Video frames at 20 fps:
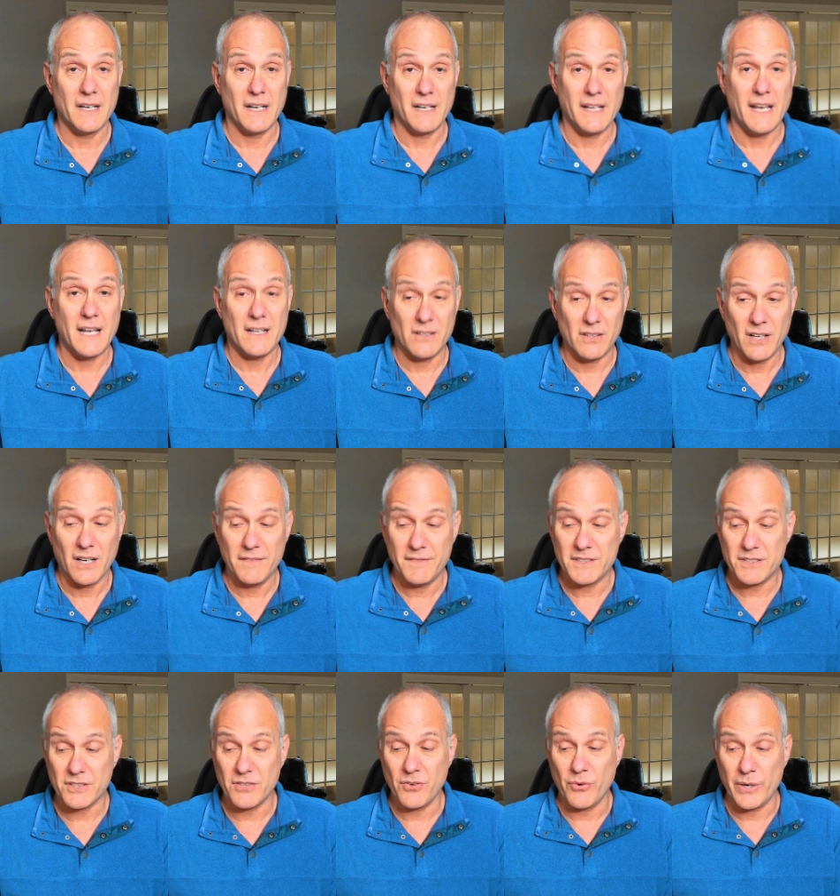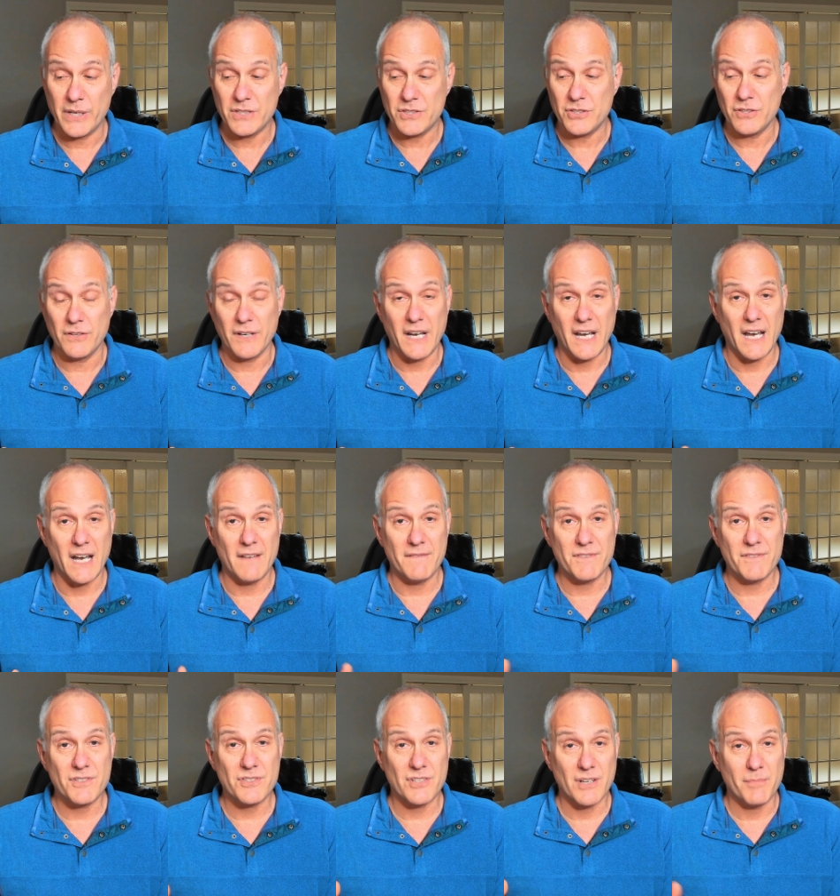and that love is going to have
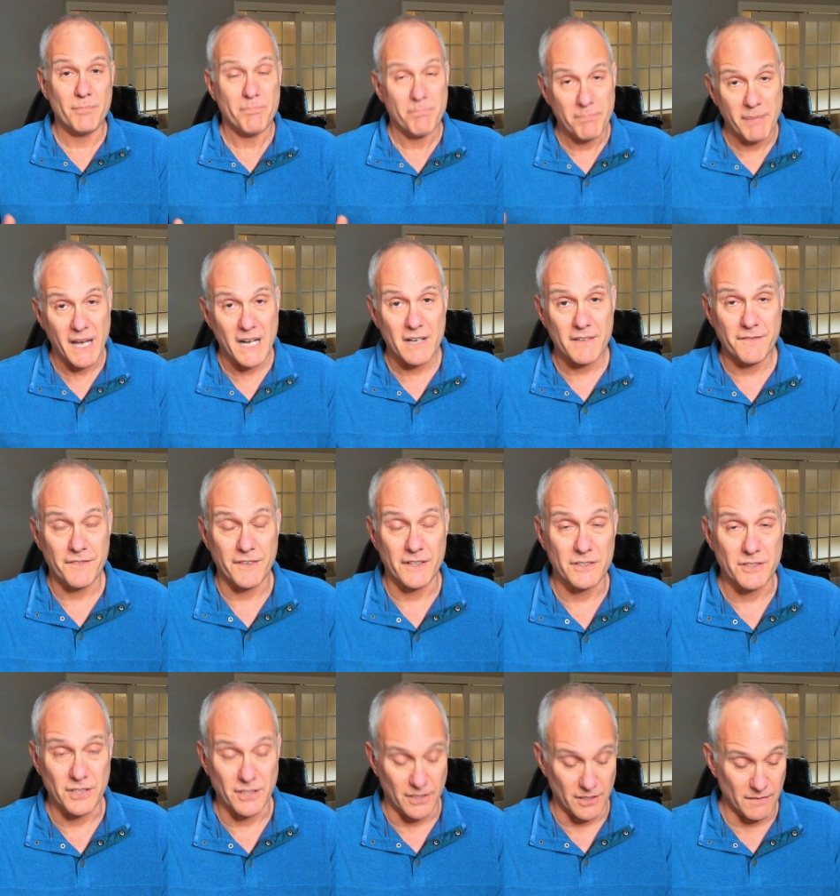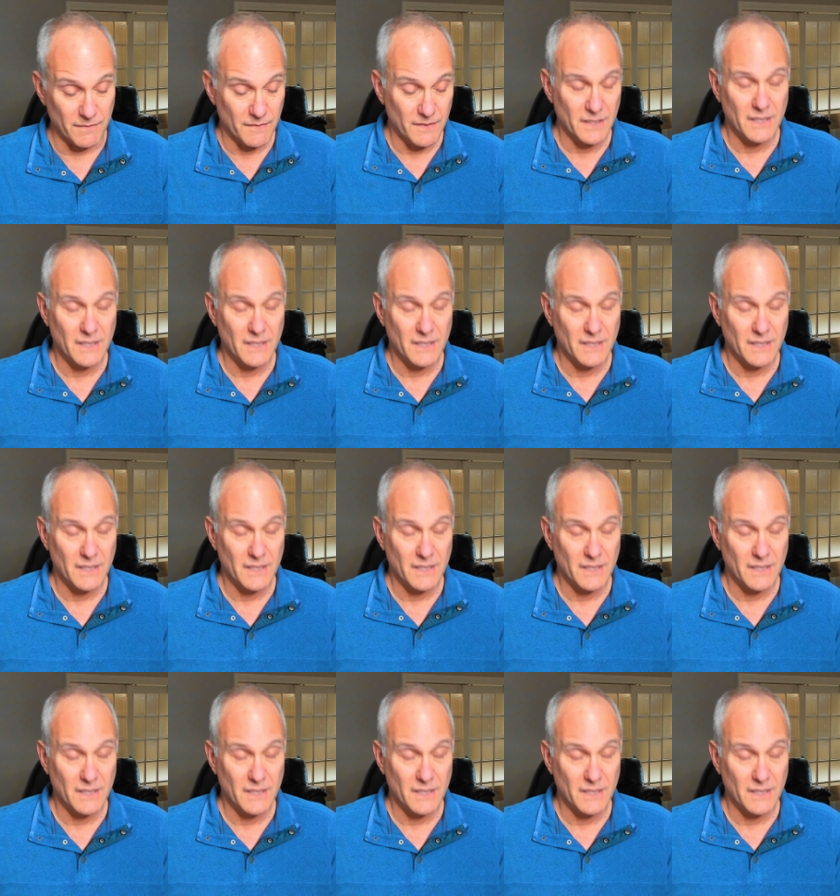some benefit to you.